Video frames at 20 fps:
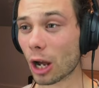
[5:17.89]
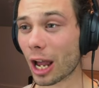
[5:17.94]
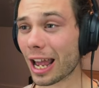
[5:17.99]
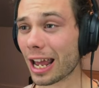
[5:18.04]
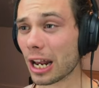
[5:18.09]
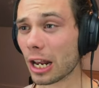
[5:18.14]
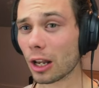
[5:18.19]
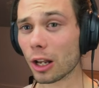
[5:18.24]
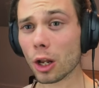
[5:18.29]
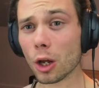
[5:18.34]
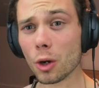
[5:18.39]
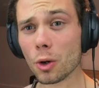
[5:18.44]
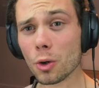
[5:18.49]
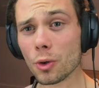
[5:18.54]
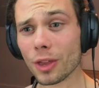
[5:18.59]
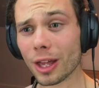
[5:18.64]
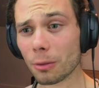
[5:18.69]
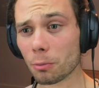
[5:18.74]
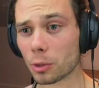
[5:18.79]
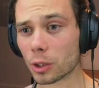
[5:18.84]
Hello,
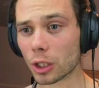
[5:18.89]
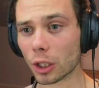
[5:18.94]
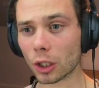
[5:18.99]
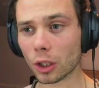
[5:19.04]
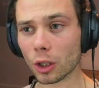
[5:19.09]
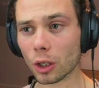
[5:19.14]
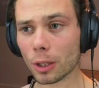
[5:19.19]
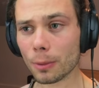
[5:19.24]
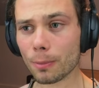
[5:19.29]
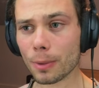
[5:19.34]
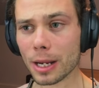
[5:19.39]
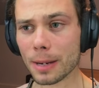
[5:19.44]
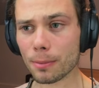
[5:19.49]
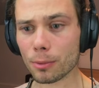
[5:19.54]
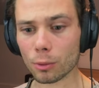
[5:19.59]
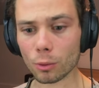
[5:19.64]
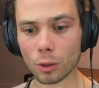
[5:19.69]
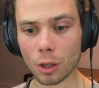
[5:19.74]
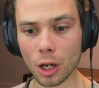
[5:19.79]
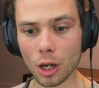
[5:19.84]
that was a lot of
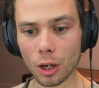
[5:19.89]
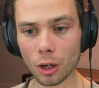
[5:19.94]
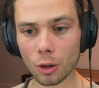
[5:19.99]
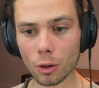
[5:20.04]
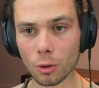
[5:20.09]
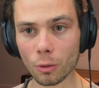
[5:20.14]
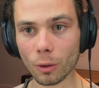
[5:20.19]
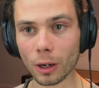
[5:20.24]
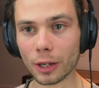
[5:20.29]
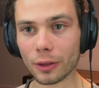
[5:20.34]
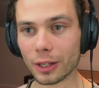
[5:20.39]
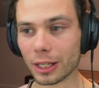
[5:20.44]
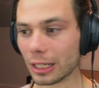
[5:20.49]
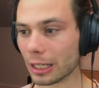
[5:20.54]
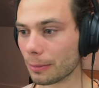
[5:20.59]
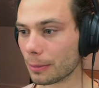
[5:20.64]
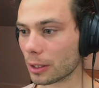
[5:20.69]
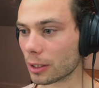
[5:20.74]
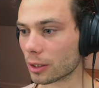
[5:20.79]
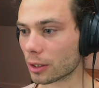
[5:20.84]
people. All right, then
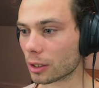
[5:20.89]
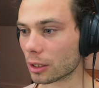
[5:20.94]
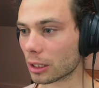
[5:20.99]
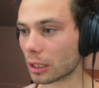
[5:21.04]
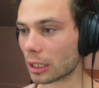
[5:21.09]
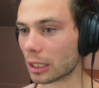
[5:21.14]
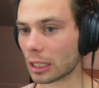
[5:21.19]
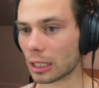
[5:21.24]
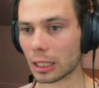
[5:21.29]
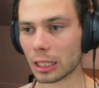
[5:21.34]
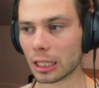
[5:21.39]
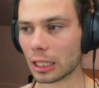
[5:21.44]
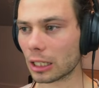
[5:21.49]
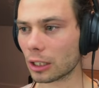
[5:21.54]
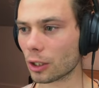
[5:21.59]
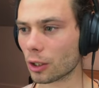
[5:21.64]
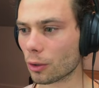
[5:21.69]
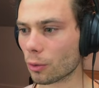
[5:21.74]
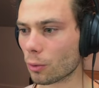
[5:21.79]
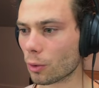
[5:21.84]
let me just
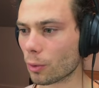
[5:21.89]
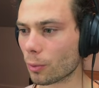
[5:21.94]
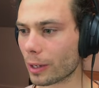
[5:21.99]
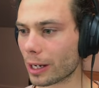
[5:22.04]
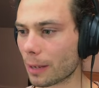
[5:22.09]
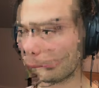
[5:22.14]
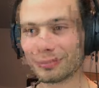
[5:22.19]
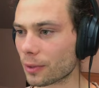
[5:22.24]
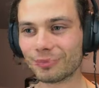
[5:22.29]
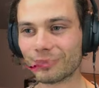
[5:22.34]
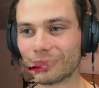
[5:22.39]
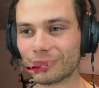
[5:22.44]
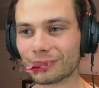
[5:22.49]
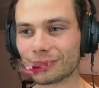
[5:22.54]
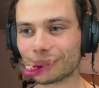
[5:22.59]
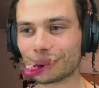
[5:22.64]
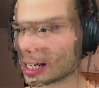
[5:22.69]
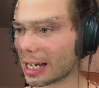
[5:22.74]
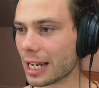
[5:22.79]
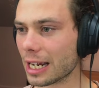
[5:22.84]
go all the way up as far as
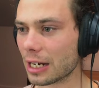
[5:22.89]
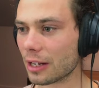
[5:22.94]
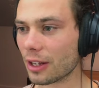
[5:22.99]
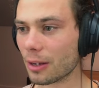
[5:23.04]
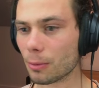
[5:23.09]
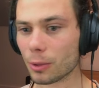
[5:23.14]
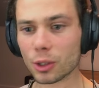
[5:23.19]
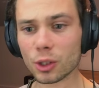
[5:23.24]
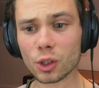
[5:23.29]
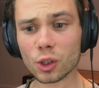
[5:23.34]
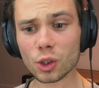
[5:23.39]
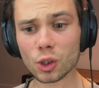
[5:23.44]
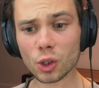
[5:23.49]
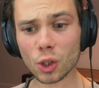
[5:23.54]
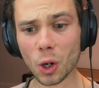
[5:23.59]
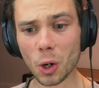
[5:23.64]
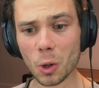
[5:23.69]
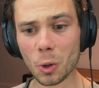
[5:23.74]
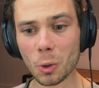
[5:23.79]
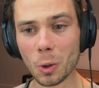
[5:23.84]
I can. That was
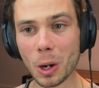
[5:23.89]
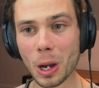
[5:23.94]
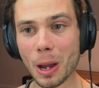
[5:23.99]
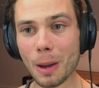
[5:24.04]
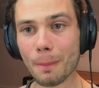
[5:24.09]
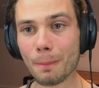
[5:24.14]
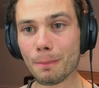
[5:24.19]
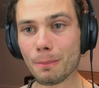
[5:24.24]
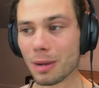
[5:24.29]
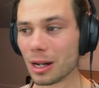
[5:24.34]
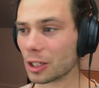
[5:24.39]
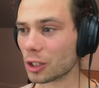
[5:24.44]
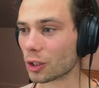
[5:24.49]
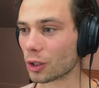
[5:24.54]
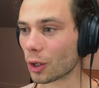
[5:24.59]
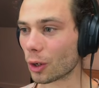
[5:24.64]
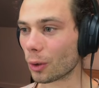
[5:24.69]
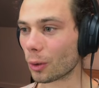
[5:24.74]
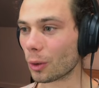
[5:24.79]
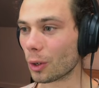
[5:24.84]
so much,
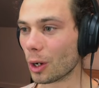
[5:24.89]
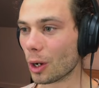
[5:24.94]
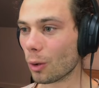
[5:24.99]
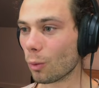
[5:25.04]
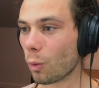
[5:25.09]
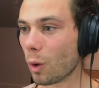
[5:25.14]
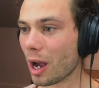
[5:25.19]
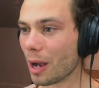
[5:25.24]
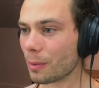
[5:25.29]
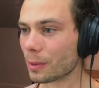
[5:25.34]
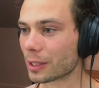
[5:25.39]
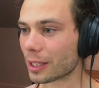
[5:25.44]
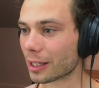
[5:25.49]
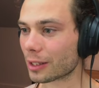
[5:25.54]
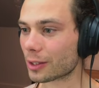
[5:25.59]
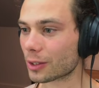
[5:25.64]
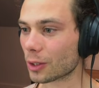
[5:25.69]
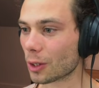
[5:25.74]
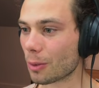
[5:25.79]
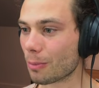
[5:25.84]
though. Why was
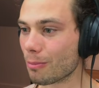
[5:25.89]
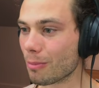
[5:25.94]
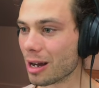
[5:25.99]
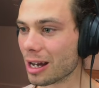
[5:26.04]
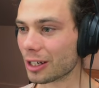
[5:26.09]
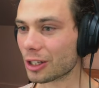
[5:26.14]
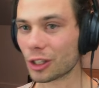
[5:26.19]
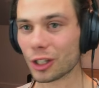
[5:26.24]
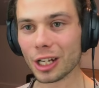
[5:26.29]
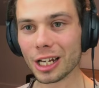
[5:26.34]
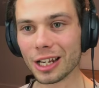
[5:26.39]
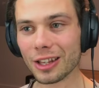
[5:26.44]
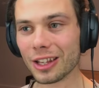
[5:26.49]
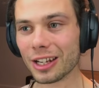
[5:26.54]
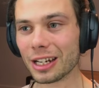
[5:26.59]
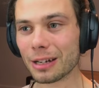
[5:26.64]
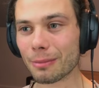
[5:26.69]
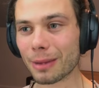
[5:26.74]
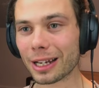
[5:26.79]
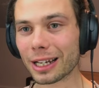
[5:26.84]
that so much? That
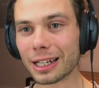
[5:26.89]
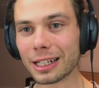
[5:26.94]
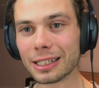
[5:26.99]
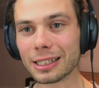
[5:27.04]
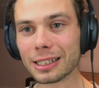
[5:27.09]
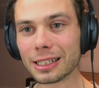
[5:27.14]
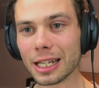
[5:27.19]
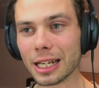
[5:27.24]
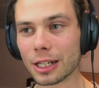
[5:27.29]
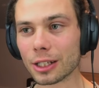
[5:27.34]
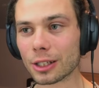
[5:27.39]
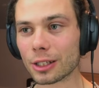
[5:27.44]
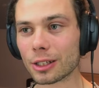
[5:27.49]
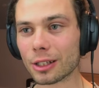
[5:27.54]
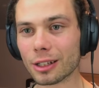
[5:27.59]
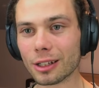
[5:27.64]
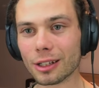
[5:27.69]
didn't make any sense.